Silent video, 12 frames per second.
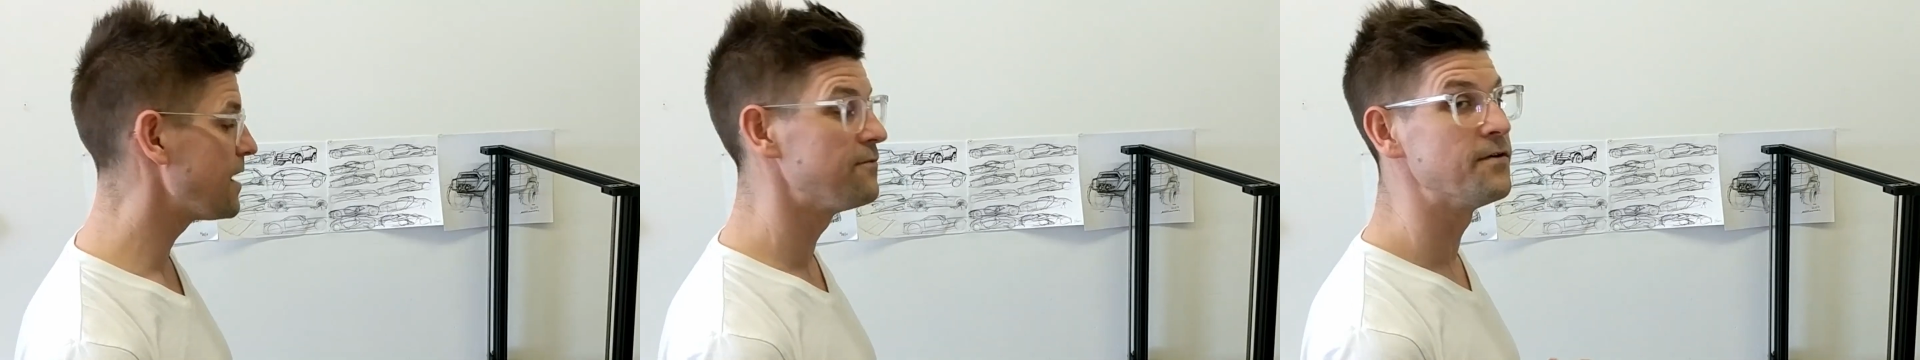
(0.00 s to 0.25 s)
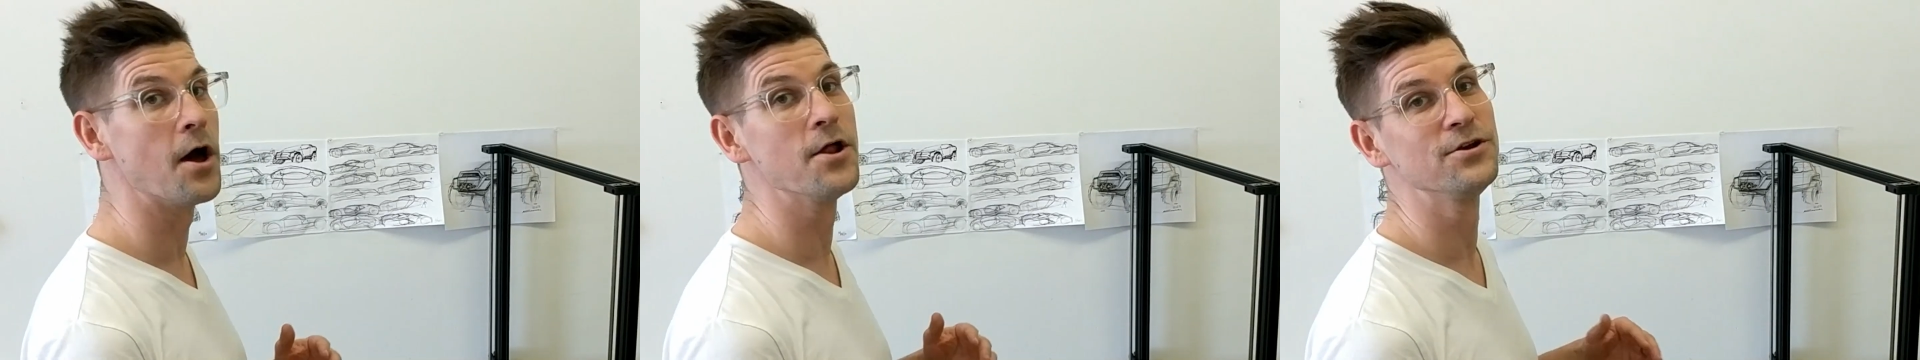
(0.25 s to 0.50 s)

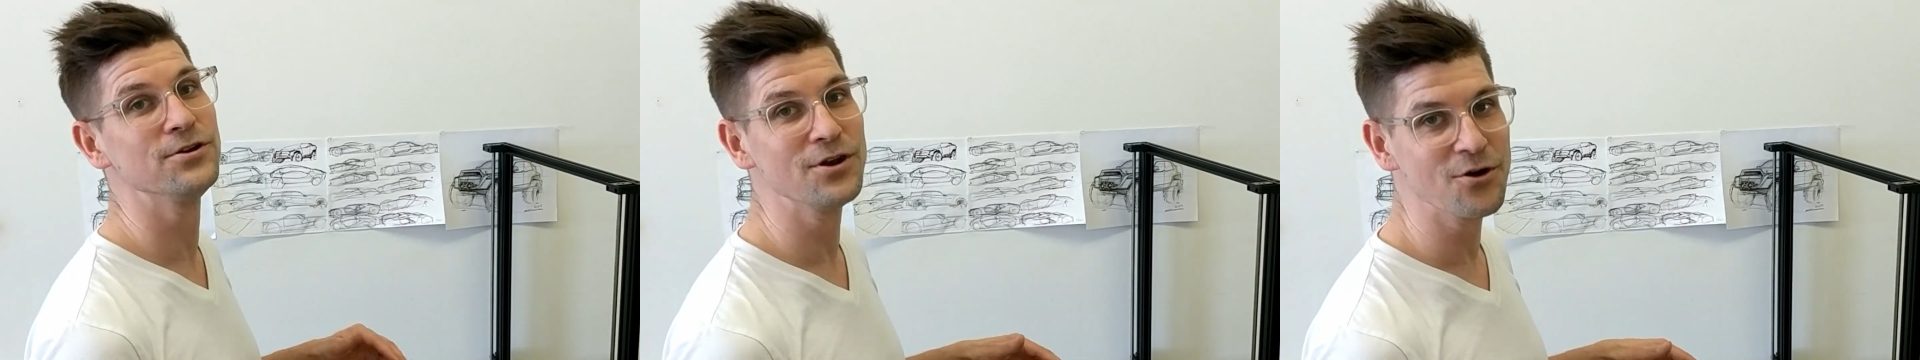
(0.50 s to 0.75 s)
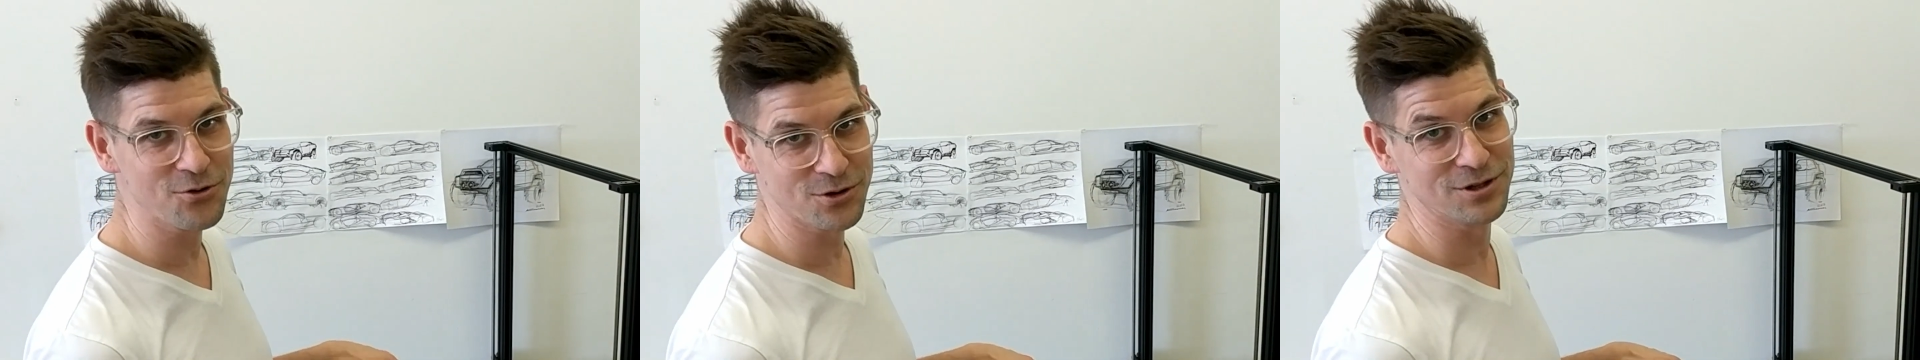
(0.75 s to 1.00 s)
have
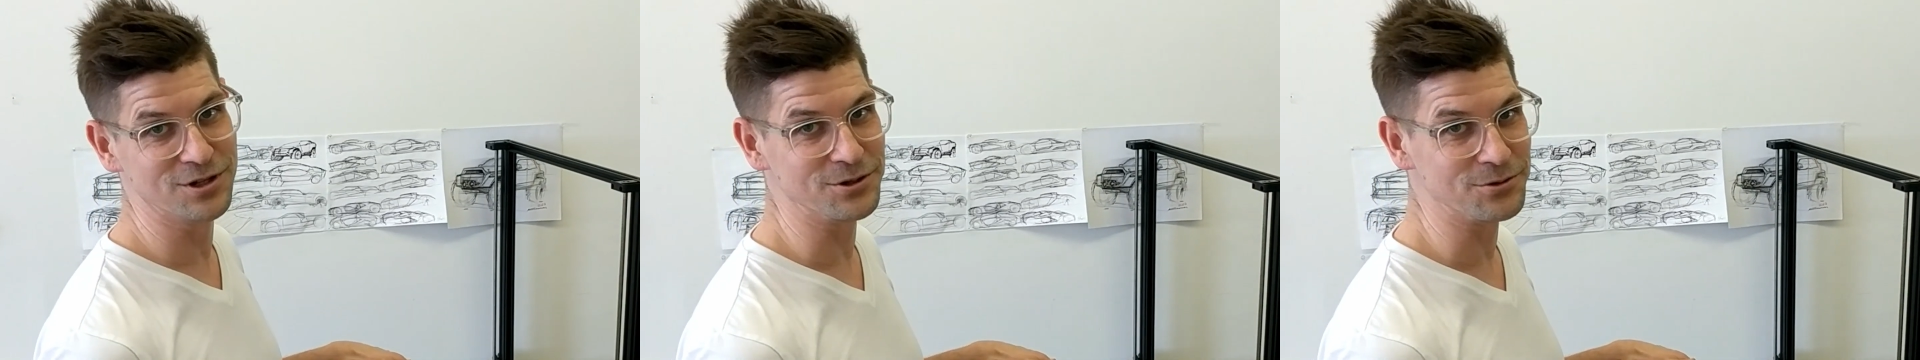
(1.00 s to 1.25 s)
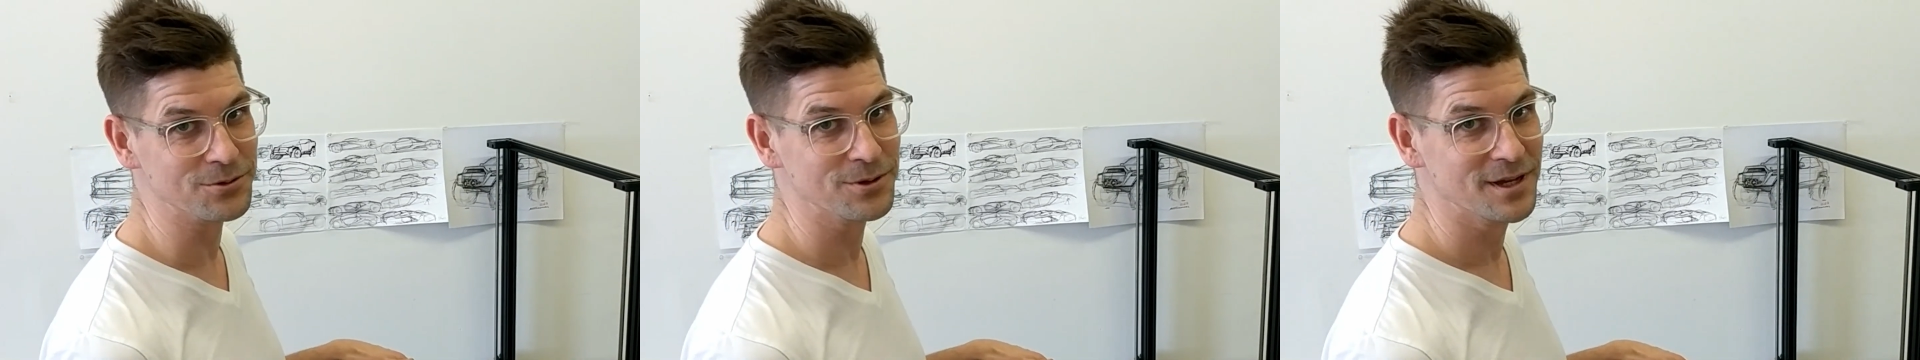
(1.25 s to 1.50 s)
no
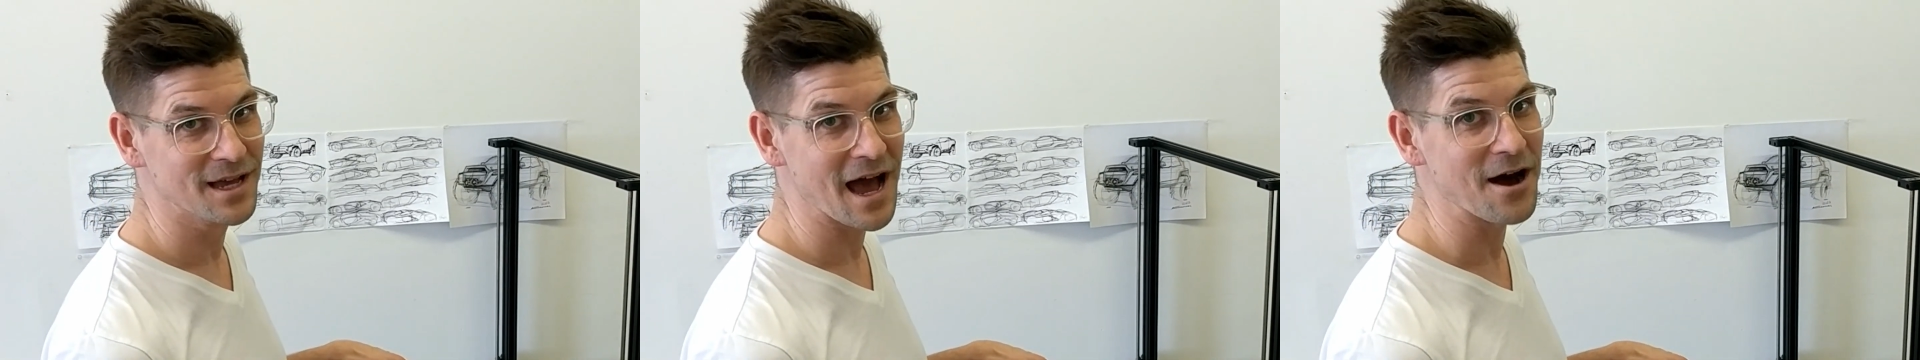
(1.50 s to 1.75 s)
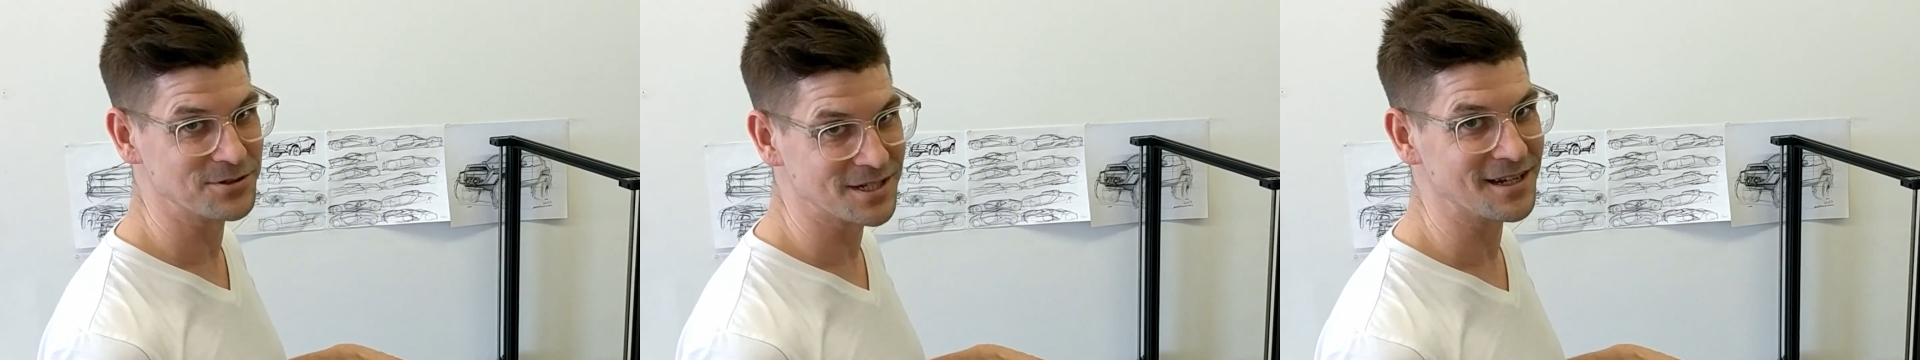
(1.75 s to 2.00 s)
clue
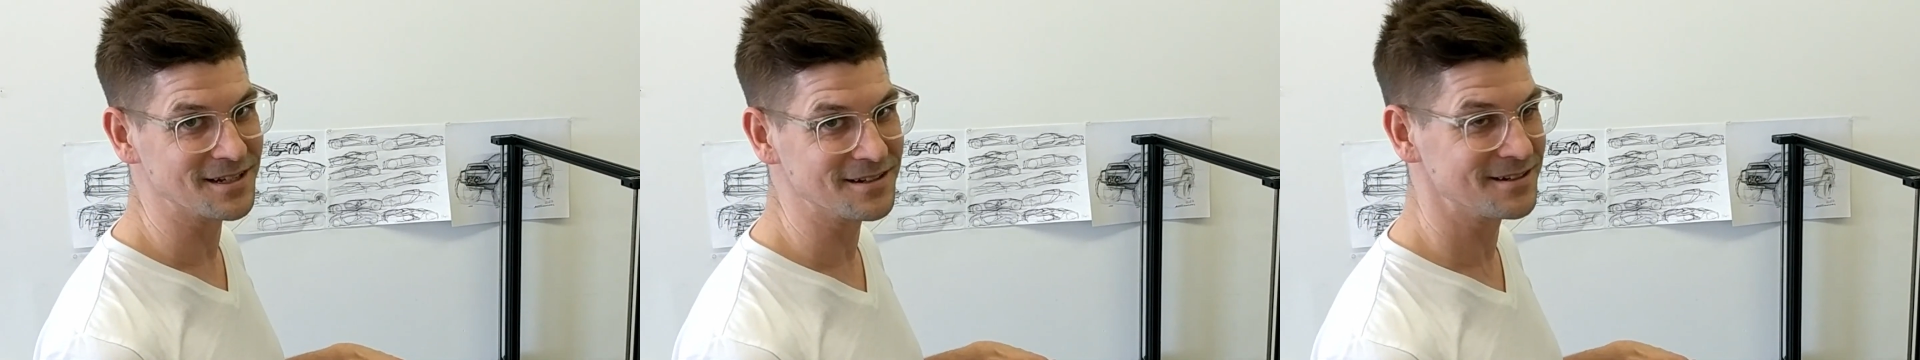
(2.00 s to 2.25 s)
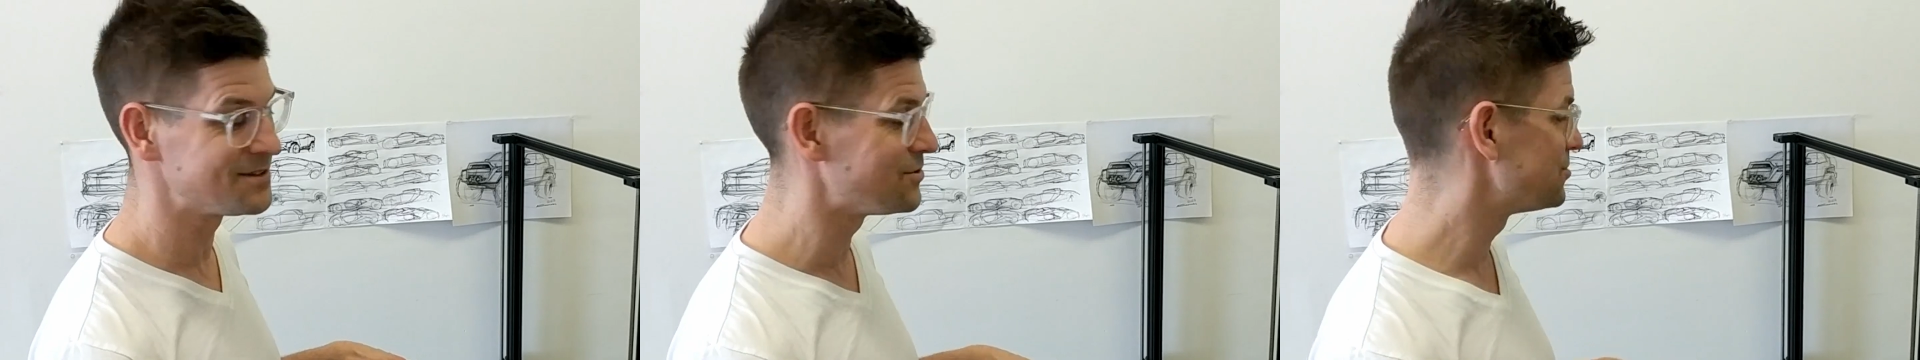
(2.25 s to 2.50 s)
how
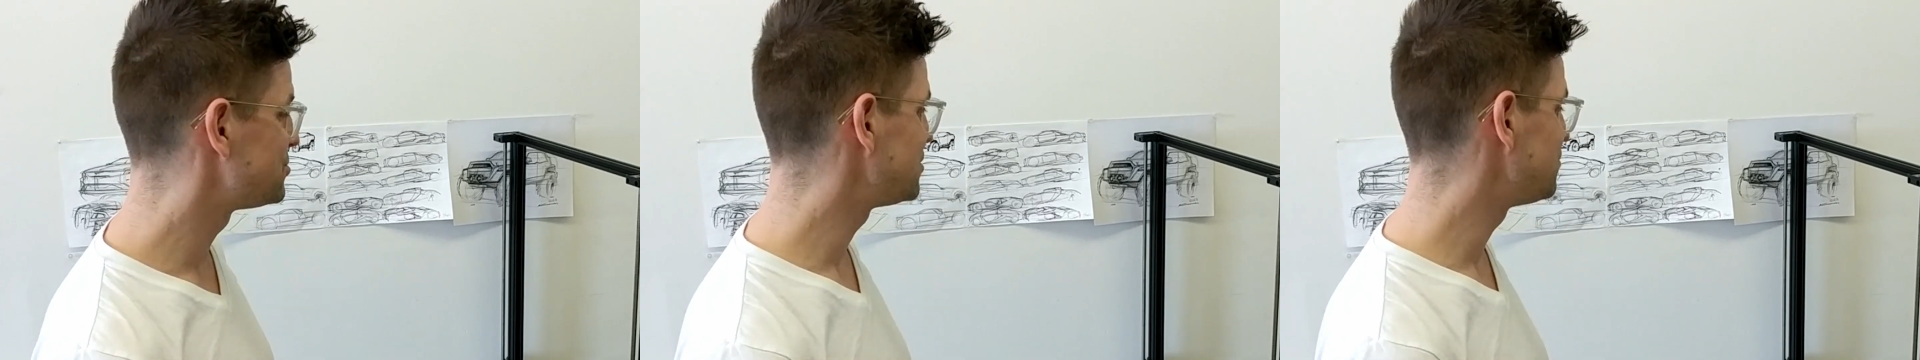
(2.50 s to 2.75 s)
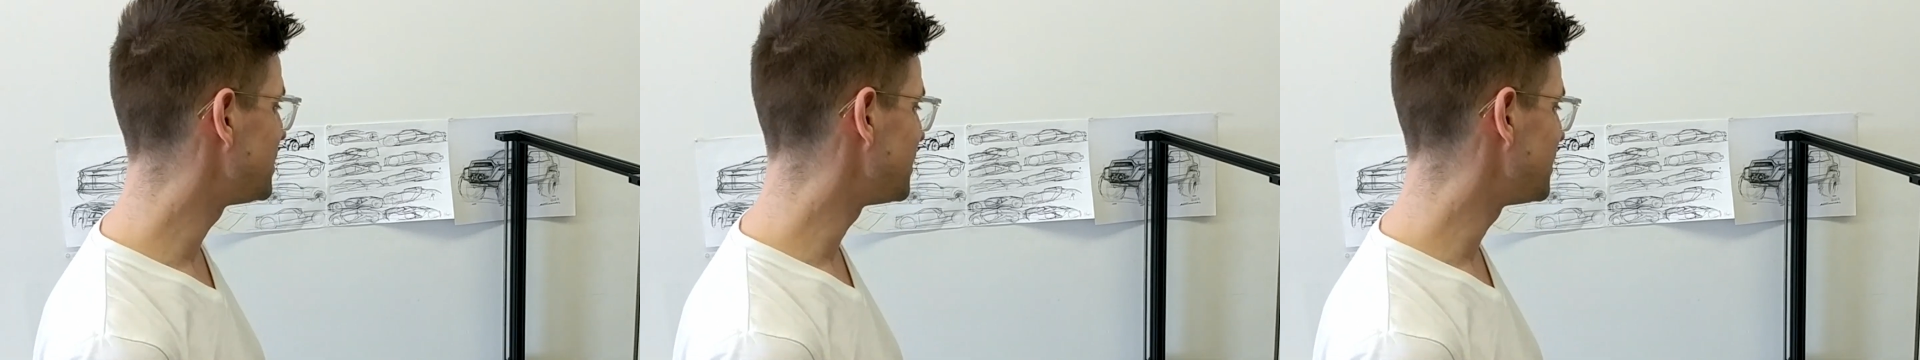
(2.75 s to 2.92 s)
tight those should